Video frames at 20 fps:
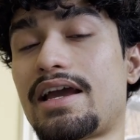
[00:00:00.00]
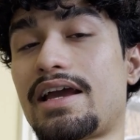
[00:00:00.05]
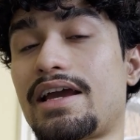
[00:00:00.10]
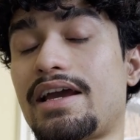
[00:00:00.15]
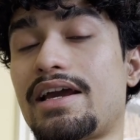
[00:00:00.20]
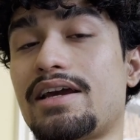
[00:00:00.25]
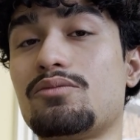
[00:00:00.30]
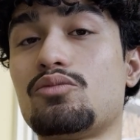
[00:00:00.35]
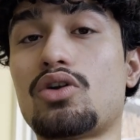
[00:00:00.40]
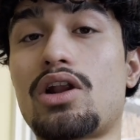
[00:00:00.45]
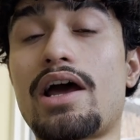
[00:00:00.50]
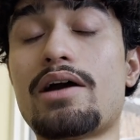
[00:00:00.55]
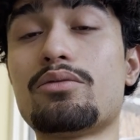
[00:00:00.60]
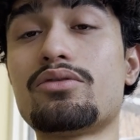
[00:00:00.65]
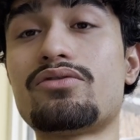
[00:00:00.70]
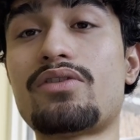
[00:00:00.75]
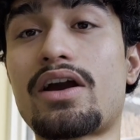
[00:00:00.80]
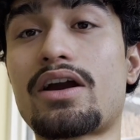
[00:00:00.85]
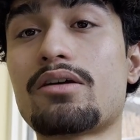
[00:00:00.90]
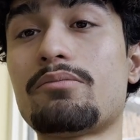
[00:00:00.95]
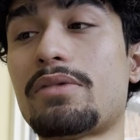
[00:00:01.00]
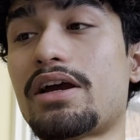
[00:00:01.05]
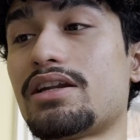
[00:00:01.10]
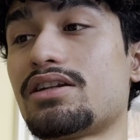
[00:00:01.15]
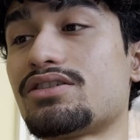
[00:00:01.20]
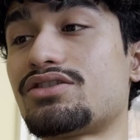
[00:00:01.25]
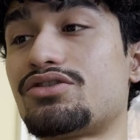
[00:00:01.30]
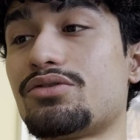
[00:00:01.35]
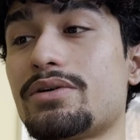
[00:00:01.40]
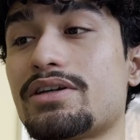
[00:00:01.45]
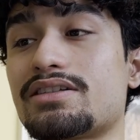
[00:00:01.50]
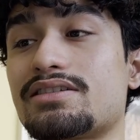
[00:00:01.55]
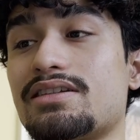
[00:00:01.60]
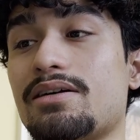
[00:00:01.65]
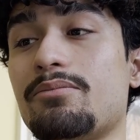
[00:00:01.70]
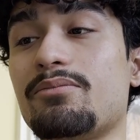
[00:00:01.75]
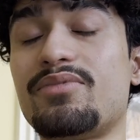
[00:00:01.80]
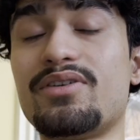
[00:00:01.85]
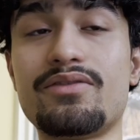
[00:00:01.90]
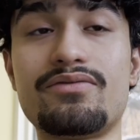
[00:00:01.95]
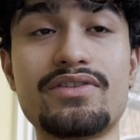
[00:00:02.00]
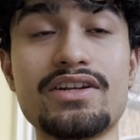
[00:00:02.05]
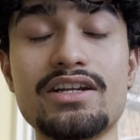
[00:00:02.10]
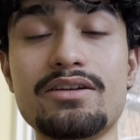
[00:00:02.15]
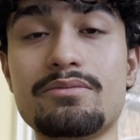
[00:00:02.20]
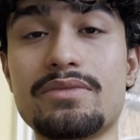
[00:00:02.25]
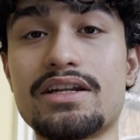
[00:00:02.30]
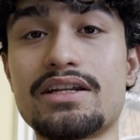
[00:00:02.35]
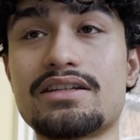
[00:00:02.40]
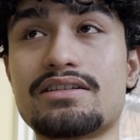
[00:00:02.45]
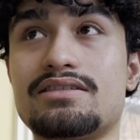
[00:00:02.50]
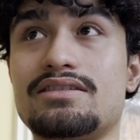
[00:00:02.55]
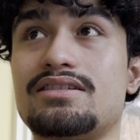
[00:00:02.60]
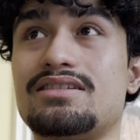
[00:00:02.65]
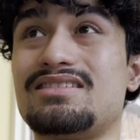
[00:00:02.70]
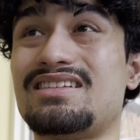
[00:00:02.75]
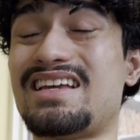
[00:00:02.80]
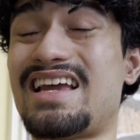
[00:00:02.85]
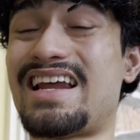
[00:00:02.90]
And what I would recommend is doing some 15 minutes,